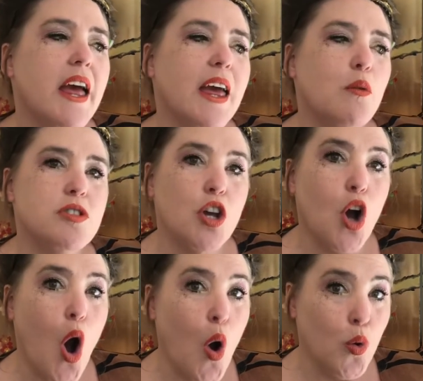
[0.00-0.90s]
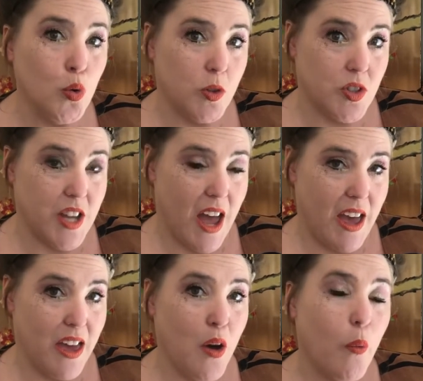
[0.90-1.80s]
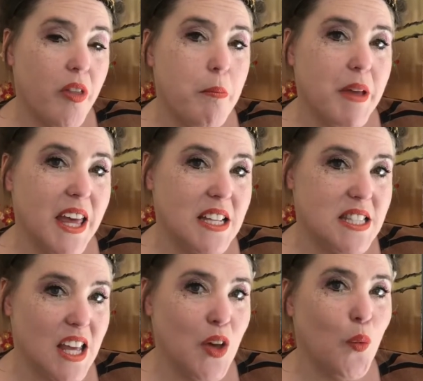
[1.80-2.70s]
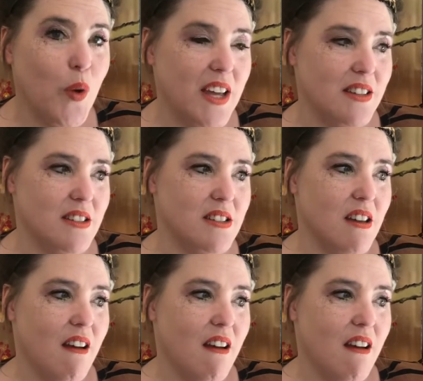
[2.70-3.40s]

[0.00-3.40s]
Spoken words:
It was a cold day with a piercing wind.